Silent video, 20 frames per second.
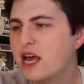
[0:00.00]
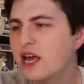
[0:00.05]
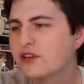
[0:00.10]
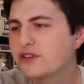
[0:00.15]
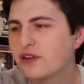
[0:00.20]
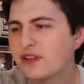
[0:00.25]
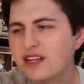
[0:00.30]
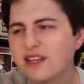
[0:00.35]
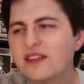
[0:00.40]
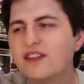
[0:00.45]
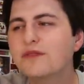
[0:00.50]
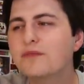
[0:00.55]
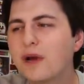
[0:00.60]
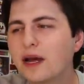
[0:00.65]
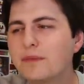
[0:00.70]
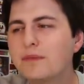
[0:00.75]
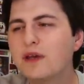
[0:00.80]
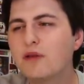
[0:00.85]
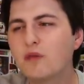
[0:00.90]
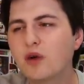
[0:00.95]
So I think this
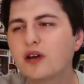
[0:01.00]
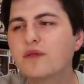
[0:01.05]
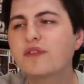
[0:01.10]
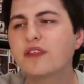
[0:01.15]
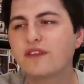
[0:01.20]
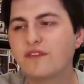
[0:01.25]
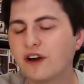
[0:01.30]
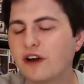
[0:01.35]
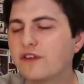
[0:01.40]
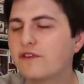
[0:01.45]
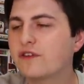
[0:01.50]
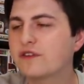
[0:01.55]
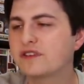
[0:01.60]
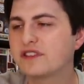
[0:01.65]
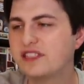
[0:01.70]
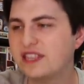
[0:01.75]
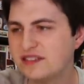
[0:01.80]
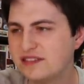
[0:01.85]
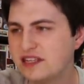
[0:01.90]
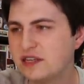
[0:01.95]
might be one of the very
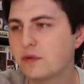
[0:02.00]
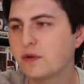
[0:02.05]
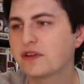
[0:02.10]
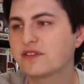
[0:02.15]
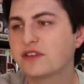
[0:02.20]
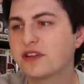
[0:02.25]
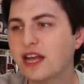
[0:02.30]
first Disney ones.